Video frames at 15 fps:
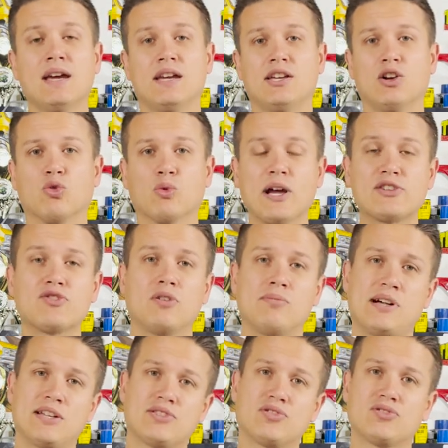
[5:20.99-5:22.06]
You know, retro
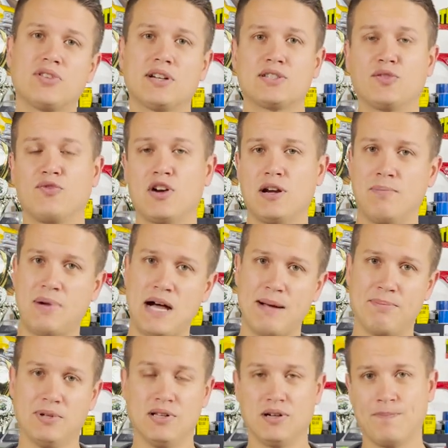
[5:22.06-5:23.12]
monster trucks are very
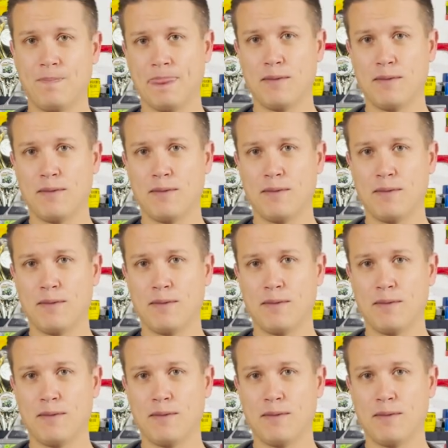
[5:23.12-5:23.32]
popular.